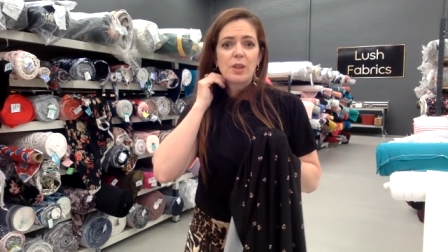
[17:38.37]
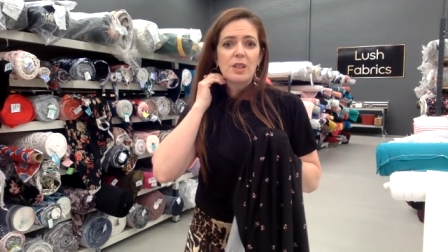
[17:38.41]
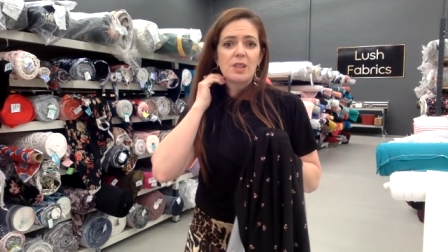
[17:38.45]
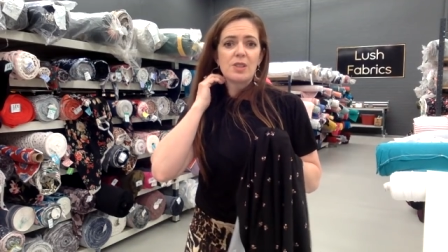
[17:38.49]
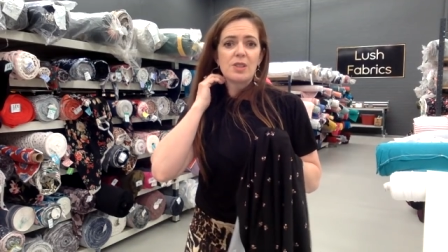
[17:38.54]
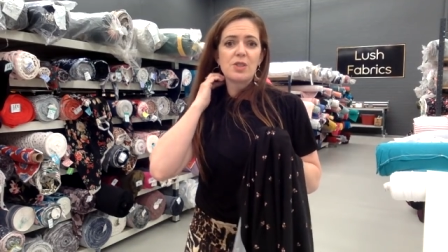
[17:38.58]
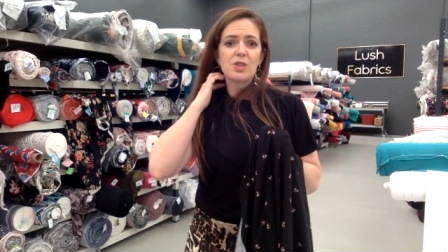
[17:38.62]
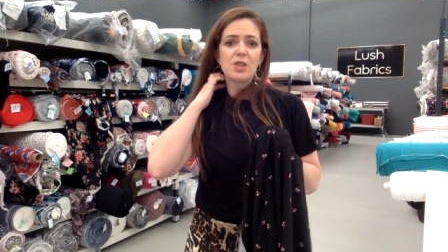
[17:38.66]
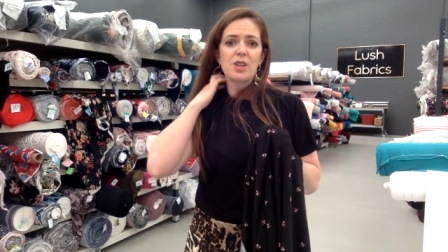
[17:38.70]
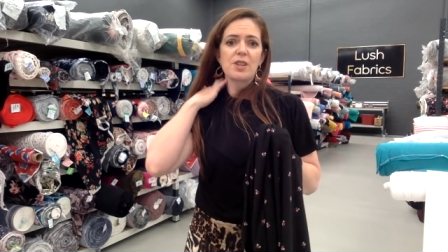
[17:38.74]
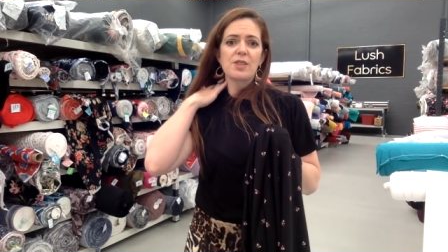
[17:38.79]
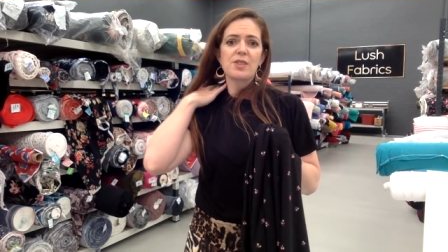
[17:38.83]
is
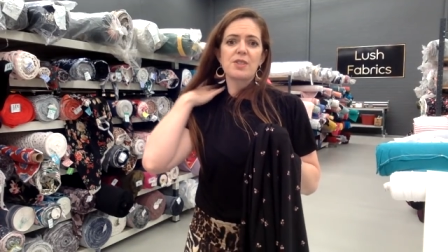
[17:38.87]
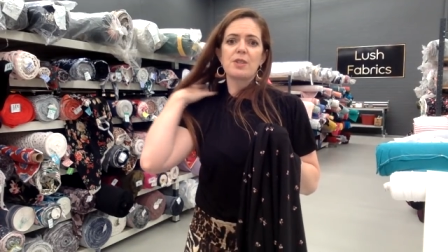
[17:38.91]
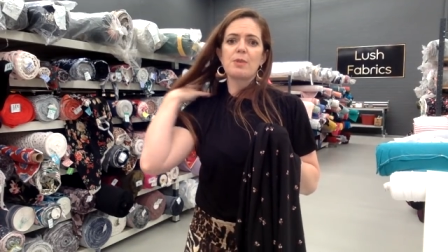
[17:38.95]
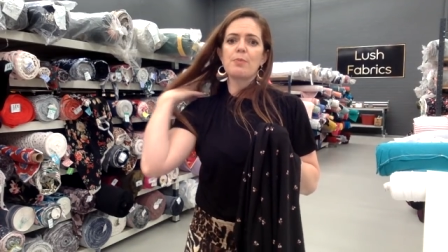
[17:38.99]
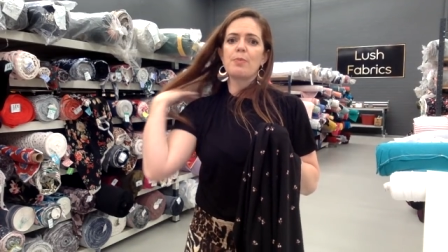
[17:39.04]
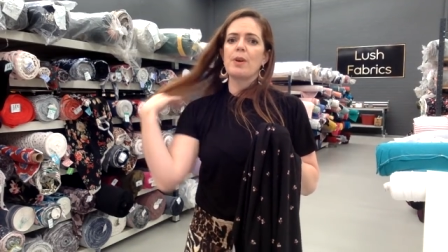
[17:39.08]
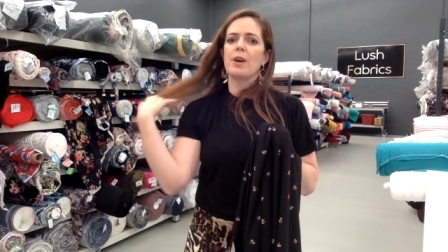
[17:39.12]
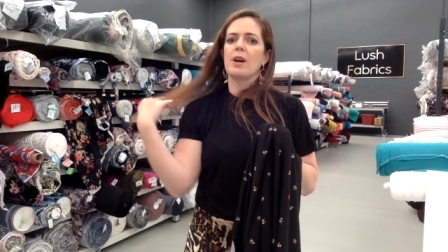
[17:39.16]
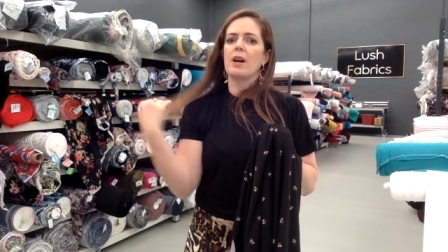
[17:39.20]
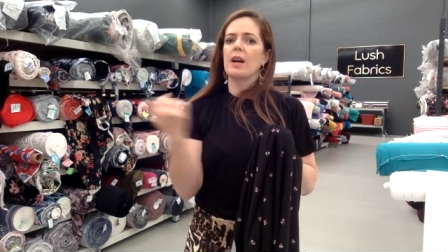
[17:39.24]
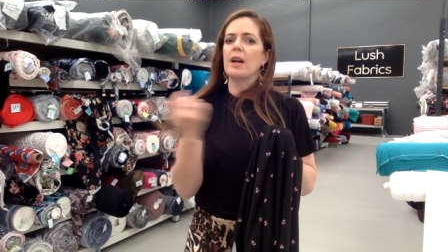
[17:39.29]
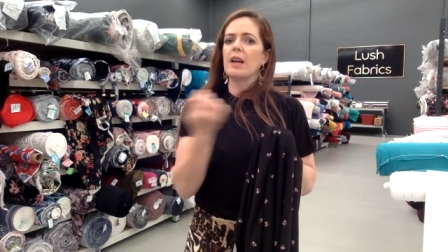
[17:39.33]
just to
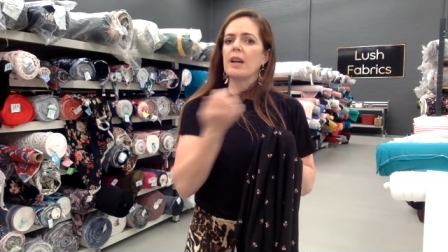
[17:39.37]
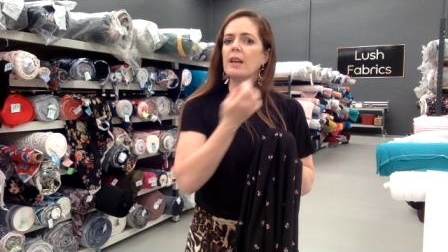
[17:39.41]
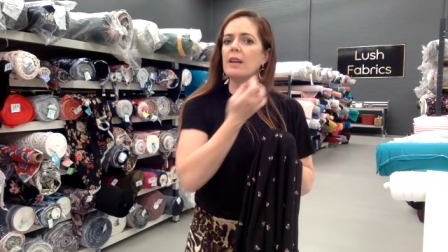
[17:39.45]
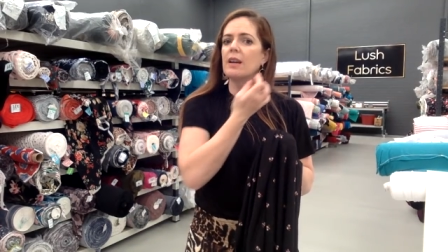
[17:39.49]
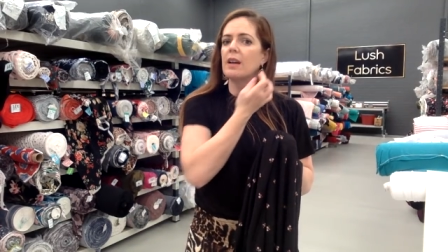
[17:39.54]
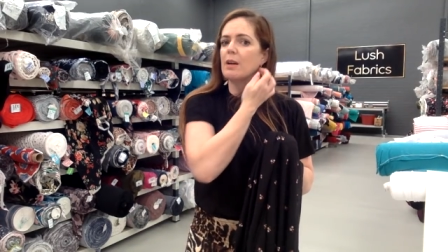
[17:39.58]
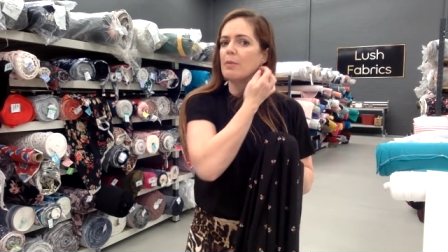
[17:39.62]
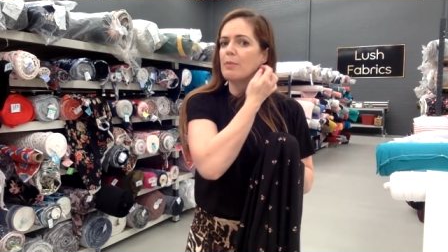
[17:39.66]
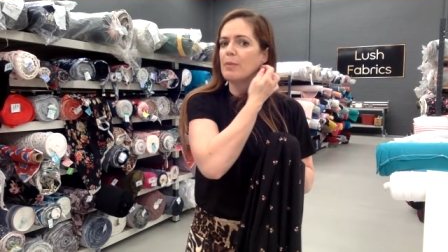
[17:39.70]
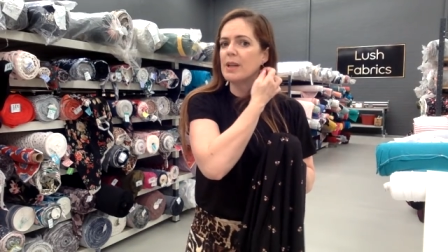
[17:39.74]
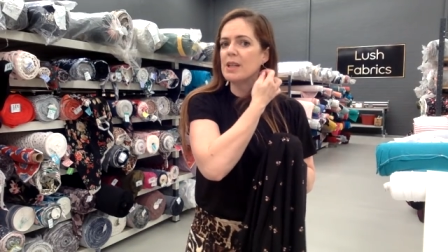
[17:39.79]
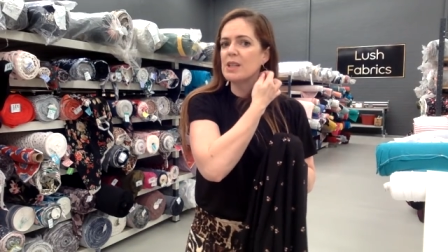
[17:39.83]
buy
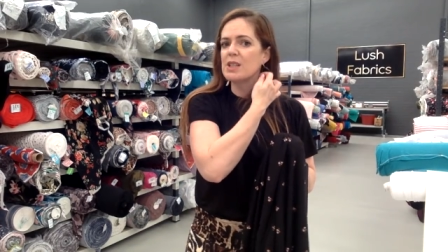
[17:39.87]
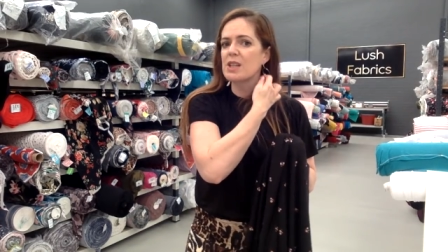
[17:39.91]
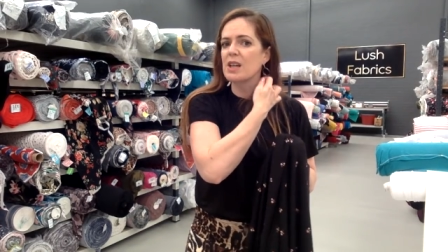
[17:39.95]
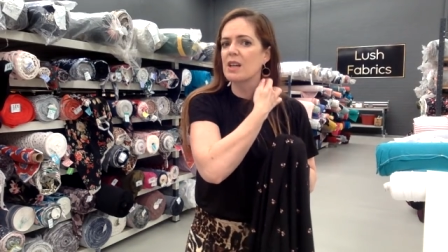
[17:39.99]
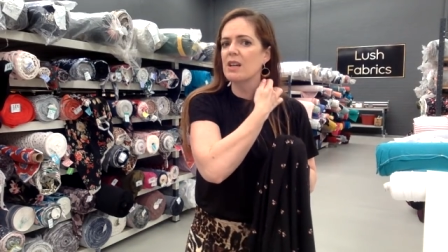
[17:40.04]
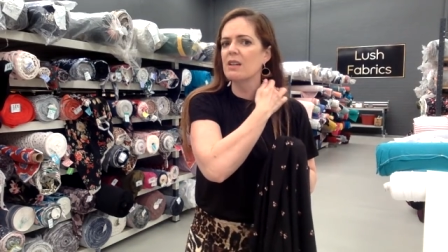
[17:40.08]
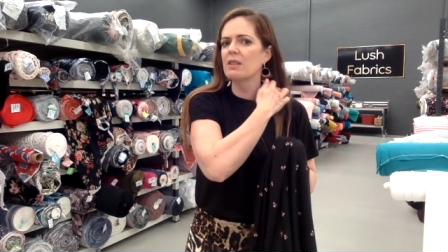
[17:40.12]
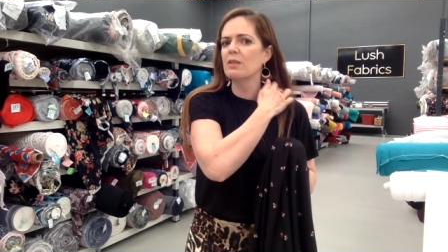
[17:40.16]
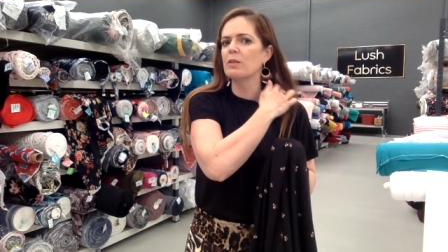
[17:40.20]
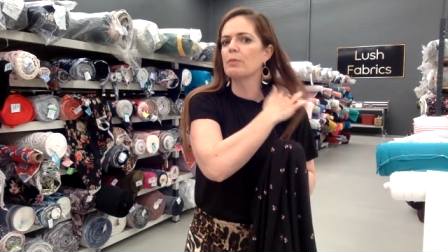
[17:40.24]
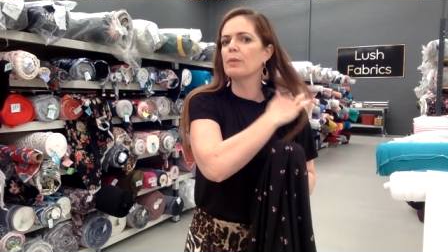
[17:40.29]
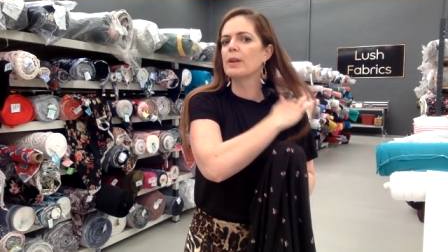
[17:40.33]
a metre.
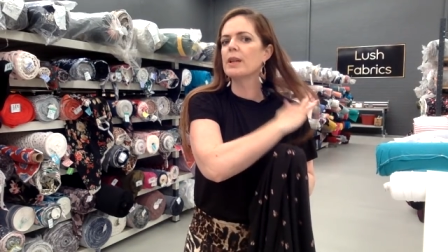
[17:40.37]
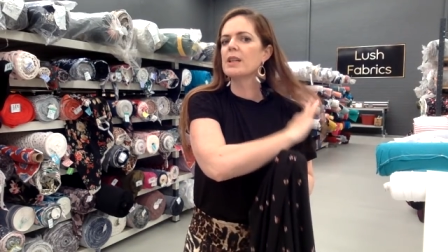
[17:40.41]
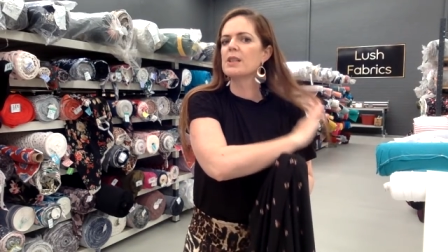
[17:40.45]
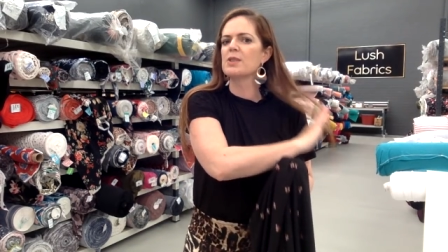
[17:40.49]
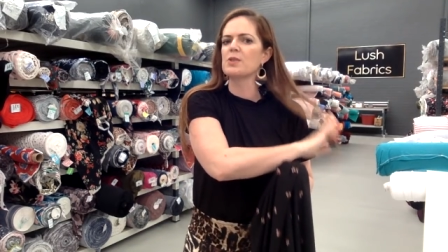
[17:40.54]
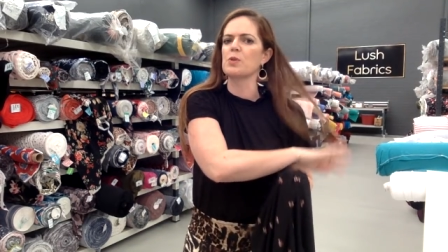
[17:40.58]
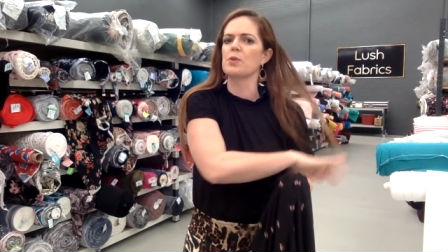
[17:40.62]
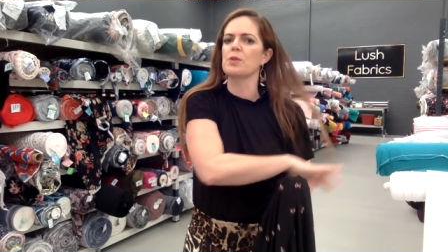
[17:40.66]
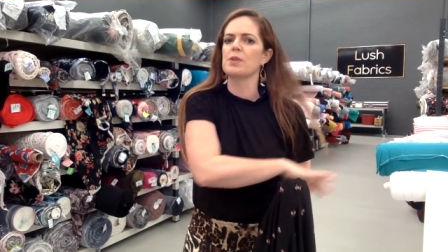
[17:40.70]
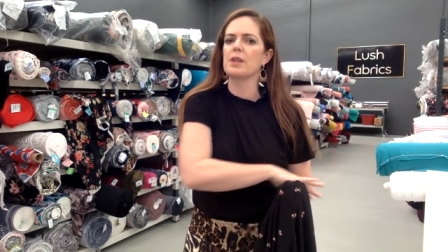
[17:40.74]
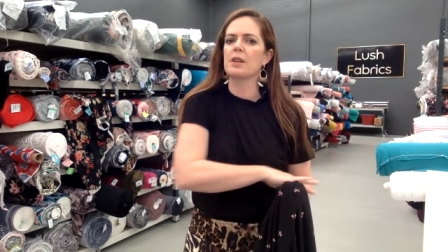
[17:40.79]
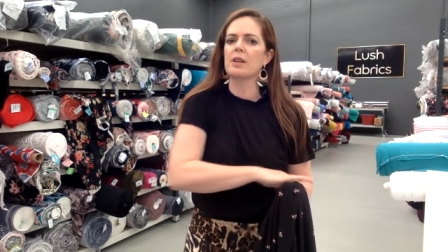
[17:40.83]
My hair's
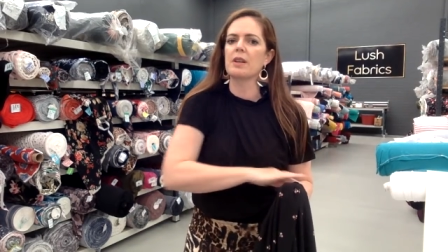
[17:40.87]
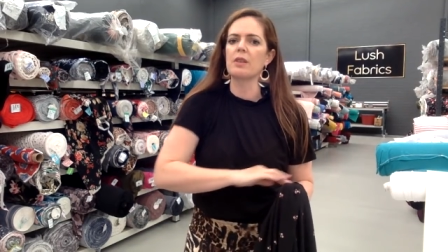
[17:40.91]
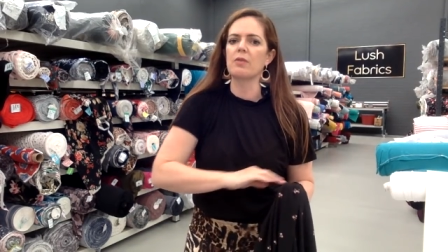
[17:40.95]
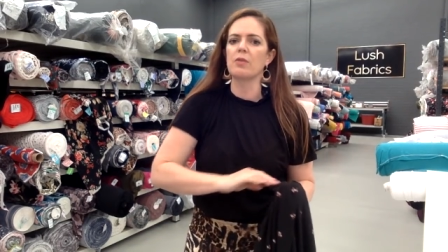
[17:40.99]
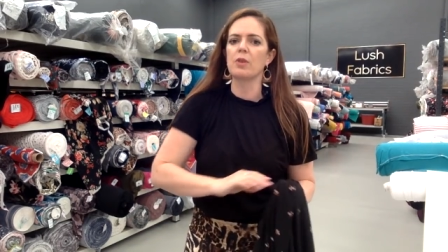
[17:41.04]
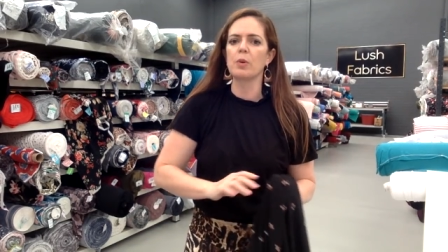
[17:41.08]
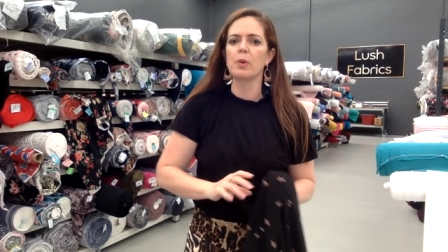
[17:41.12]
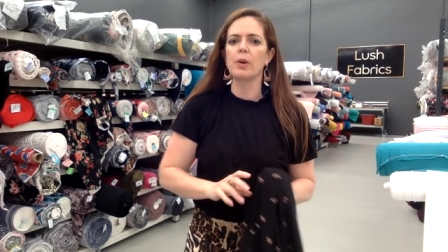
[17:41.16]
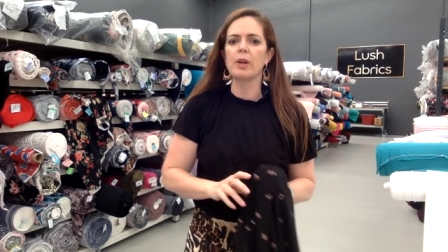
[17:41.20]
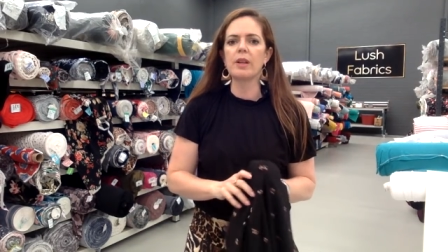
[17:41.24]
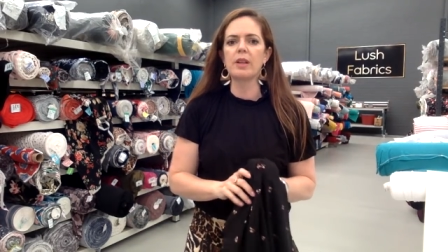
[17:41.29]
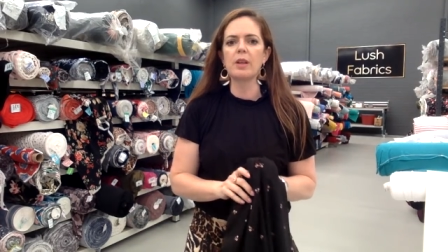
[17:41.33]
all stuck
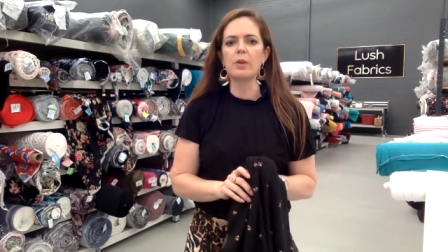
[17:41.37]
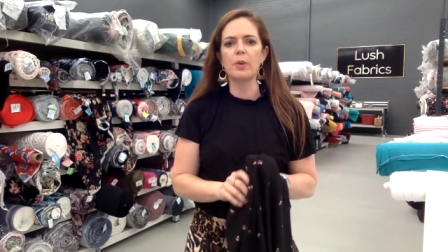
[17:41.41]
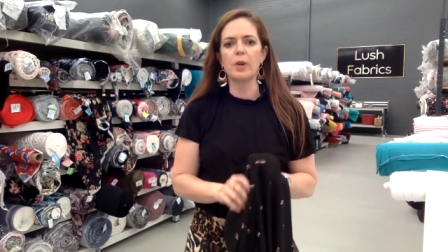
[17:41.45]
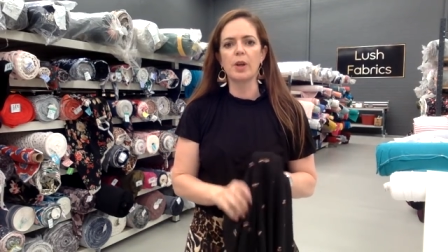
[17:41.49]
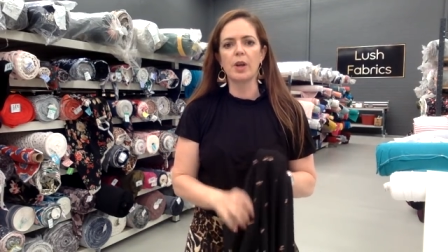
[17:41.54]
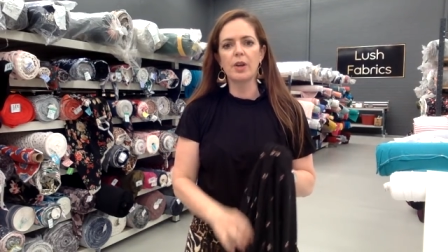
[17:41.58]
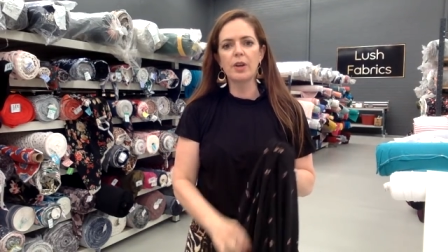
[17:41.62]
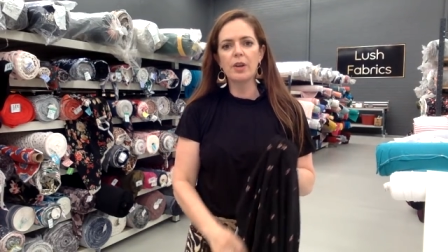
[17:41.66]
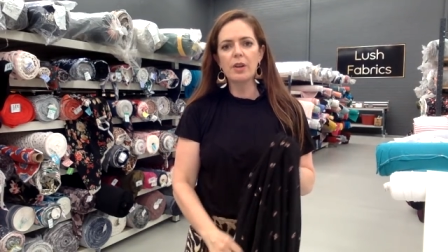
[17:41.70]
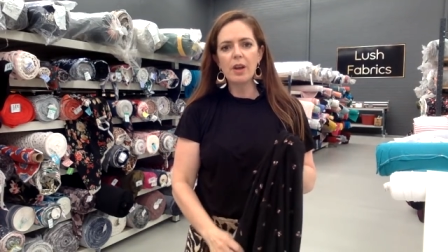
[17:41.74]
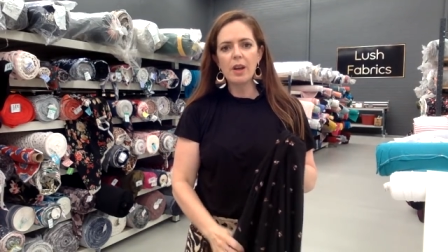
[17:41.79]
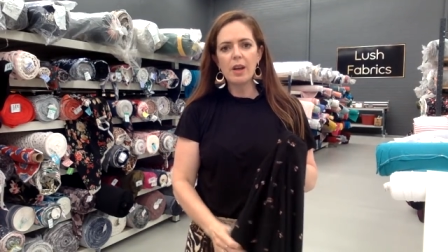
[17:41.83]
everywhere. There we go.